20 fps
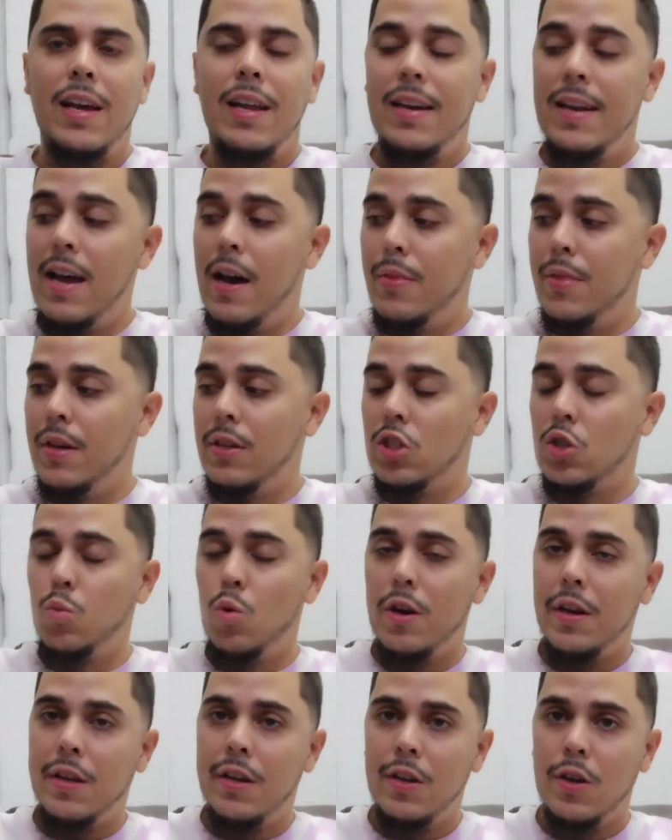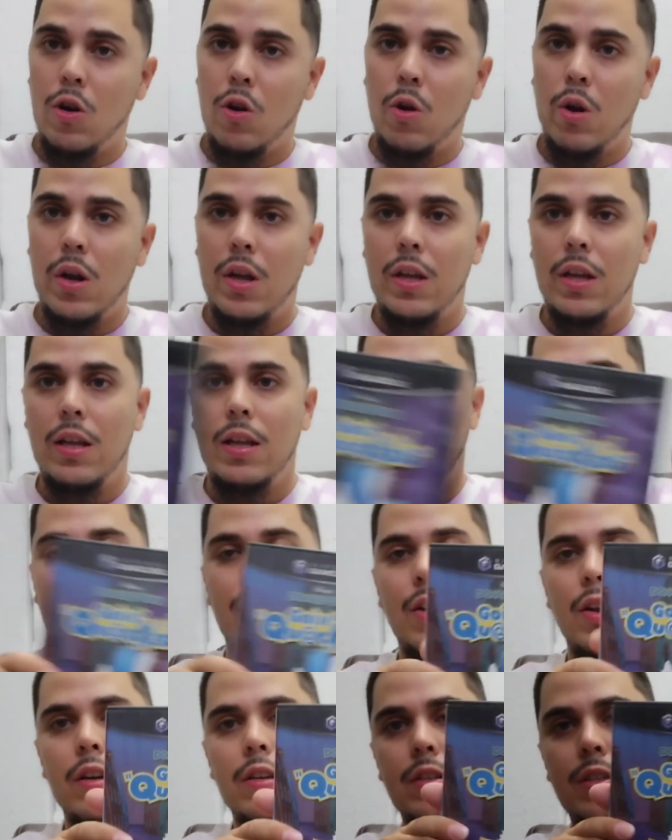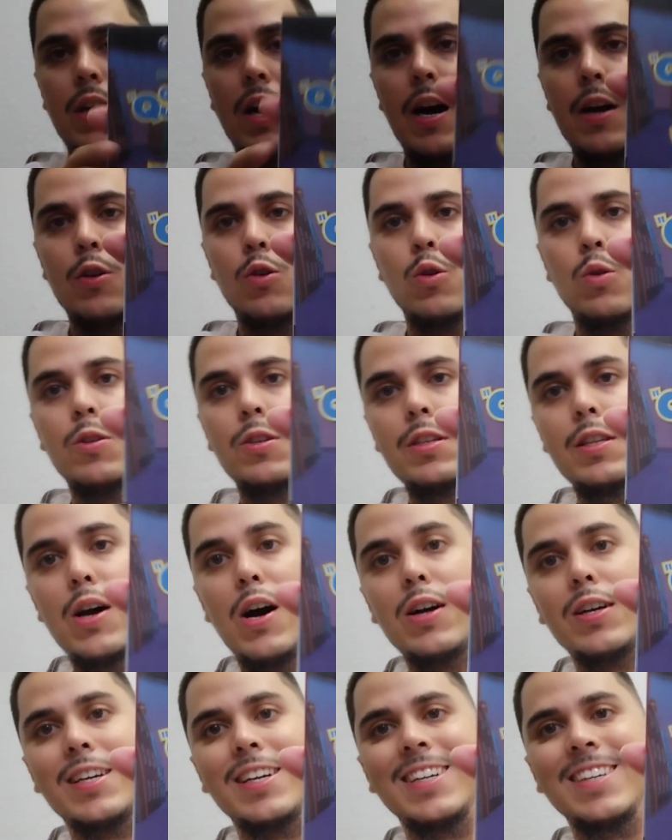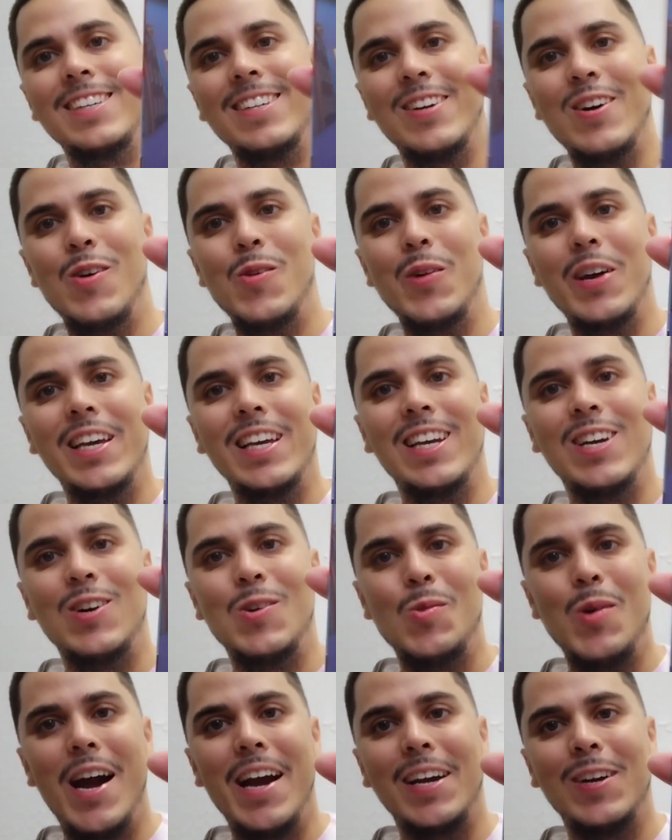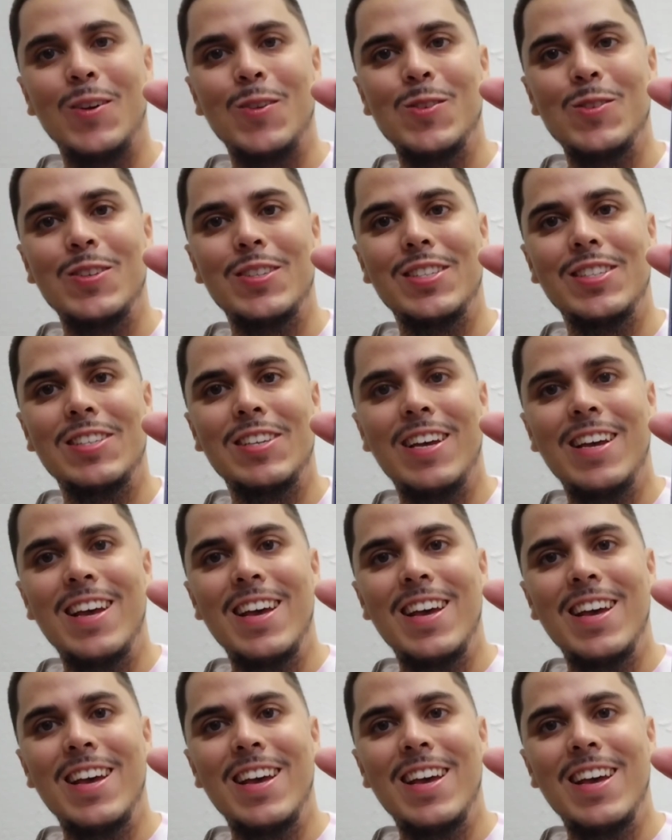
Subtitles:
Now this one here, Donald Duck Going Quackers.